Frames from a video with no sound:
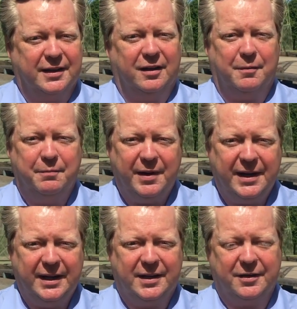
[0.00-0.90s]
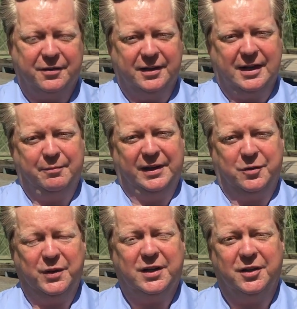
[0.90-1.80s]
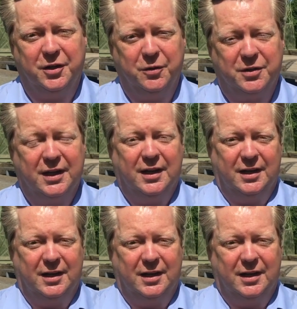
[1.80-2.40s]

There are many different templates we can use